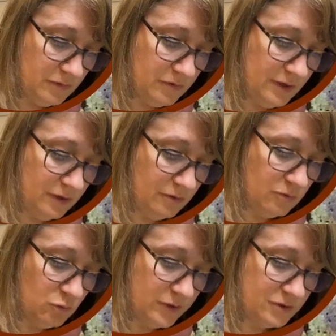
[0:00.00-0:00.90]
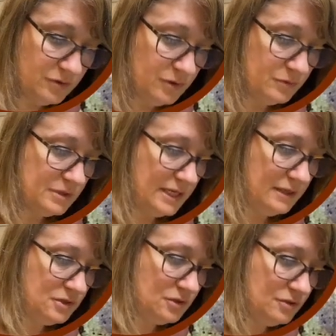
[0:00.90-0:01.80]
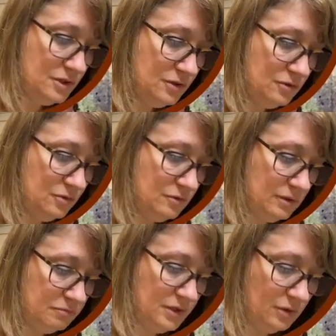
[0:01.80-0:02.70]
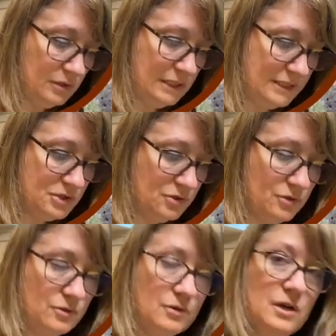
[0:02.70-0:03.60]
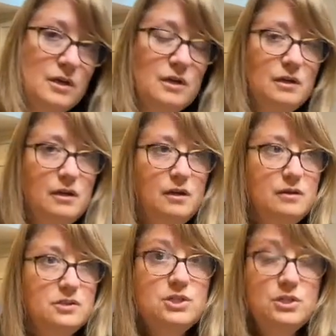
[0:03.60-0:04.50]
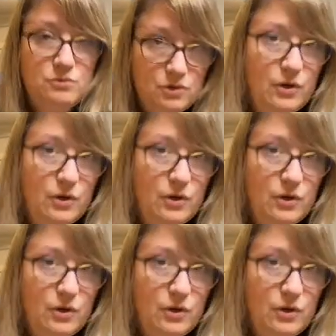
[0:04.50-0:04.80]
they're Winsor Newton's answer to a lesser student